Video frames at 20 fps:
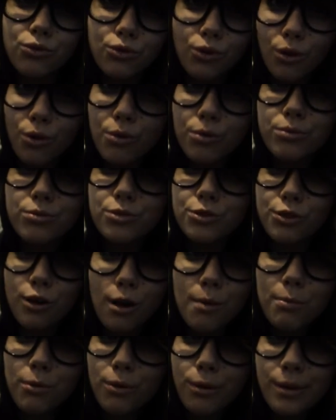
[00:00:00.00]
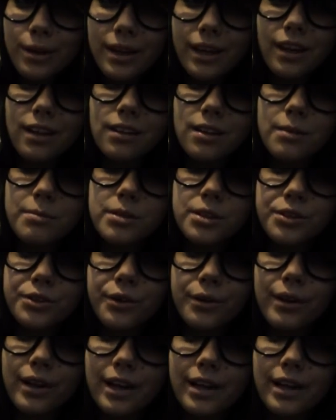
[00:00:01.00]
Don't stop looking at him till you're,